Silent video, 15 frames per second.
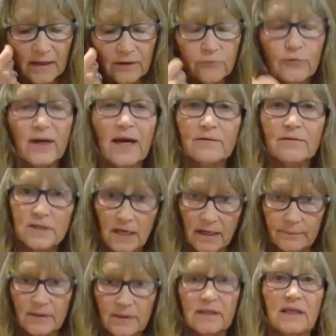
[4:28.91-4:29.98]
if we have
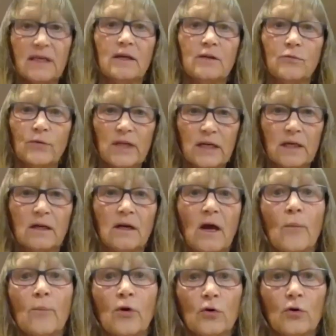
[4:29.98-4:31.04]
time at the end, we can
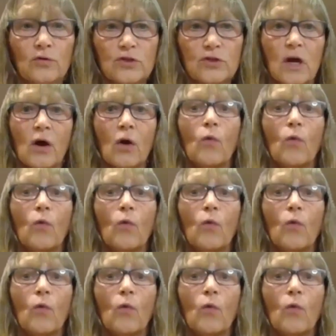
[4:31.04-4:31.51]
approach